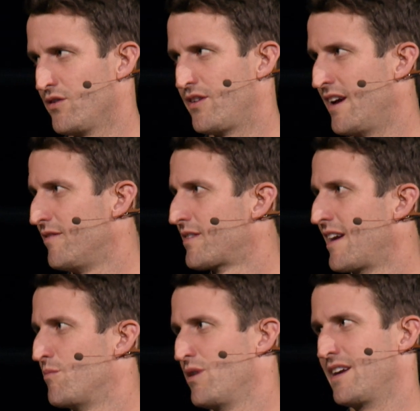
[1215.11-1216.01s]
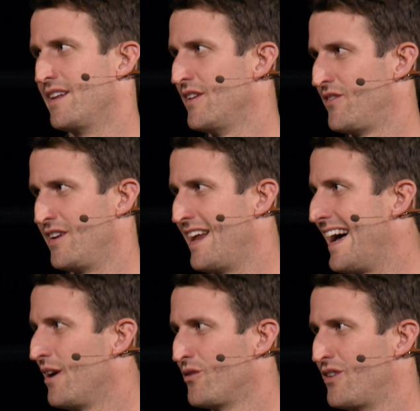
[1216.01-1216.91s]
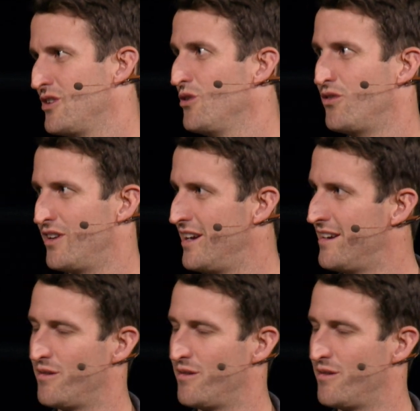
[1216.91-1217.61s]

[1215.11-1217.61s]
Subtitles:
safe kind of bringing this in-house and using it,